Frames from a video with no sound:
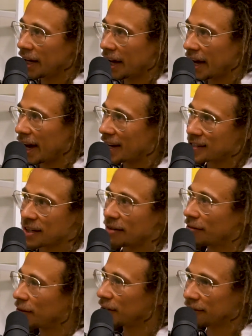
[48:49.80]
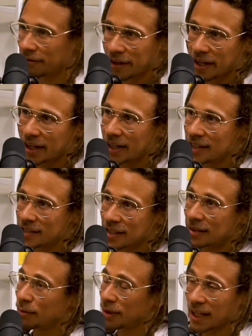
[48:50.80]
asking for advice,
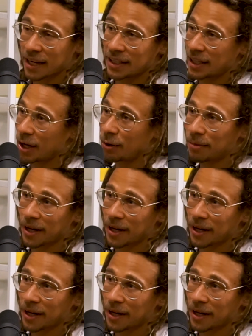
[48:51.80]
and when I could help,